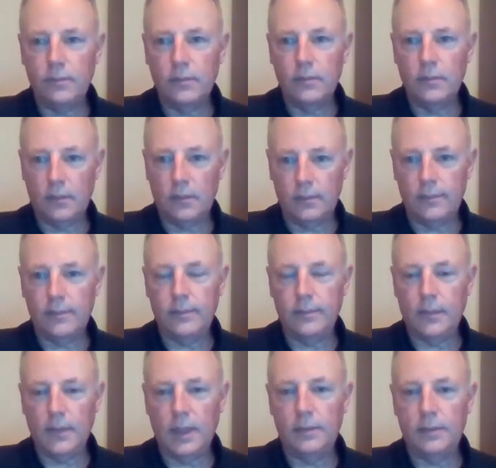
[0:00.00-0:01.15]

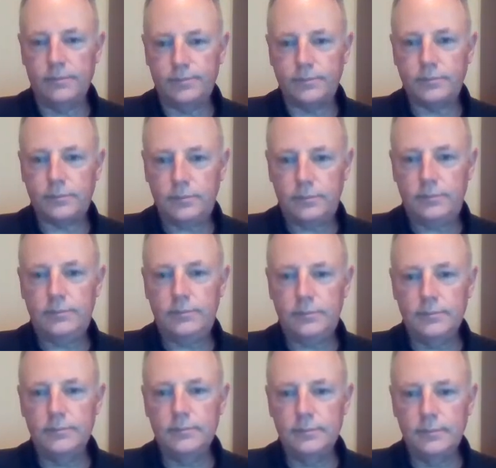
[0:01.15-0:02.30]

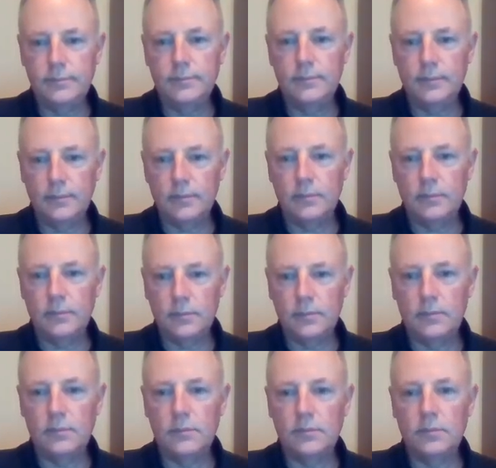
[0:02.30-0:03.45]

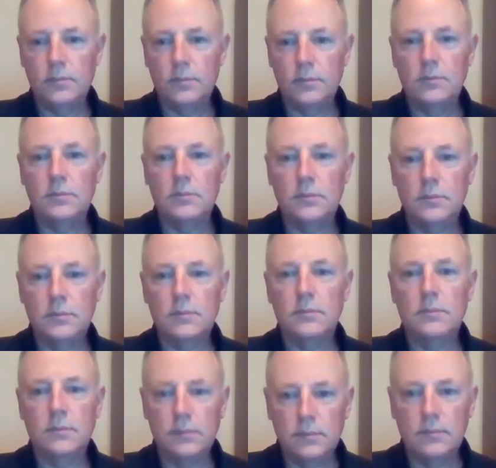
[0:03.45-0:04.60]

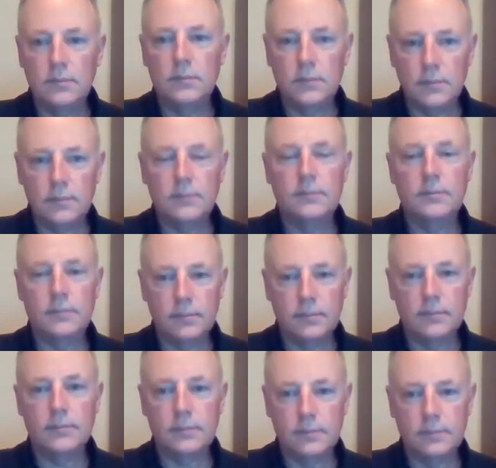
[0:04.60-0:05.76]

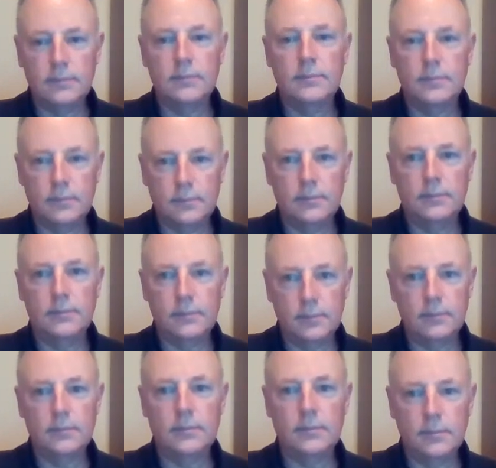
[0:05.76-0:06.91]

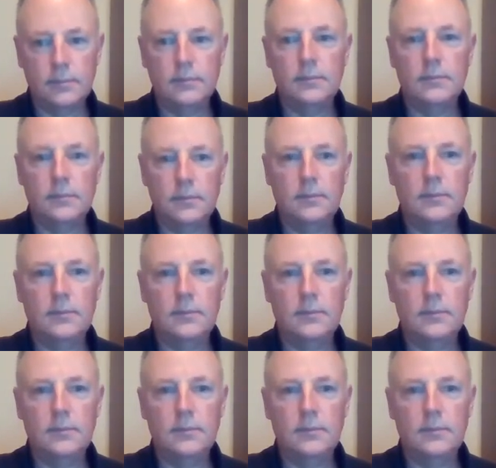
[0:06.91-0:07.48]
[no speech]